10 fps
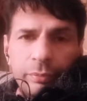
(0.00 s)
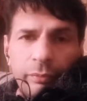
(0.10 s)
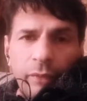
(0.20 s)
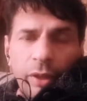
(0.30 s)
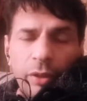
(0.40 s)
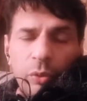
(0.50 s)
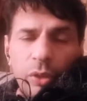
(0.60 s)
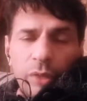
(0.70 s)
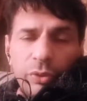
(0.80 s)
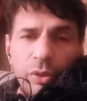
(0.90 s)
You have
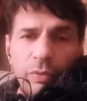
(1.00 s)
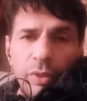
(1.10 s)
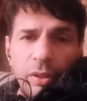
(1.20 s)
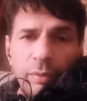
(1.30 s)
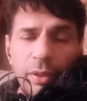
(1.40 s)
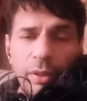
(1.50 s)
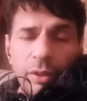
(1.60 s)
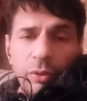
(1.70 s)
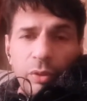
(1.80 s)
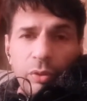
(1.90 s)
good vocabulary. You
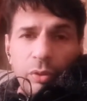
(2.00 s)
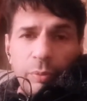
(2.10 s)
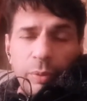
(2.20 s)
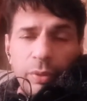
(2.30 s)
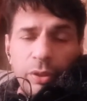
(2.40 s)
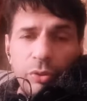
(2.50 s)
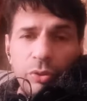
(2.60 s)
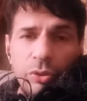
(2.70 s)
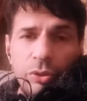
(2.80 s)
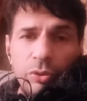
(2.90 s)
are good people. You
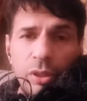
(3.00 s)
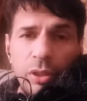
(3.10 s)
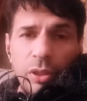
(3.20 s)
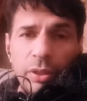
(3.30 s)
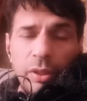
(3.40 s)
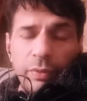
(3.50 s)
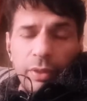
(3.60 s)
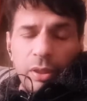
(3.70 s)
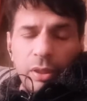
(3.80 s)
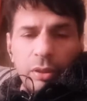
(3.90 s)
used to understand
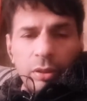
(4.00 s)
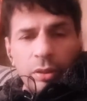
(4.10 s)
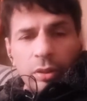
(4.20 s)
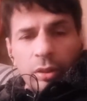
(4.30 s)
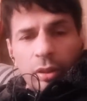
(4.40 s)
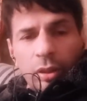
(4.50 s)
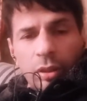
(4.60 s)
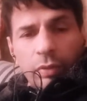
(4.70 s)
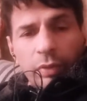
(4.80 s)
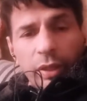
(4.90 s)
everything.
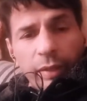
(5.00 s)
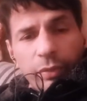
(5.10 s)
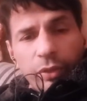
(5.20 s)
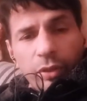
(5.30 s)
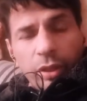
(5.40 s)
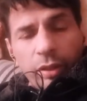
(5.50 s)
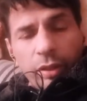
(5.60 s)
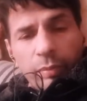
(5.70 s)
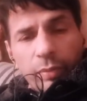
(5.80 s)
What I am talking about.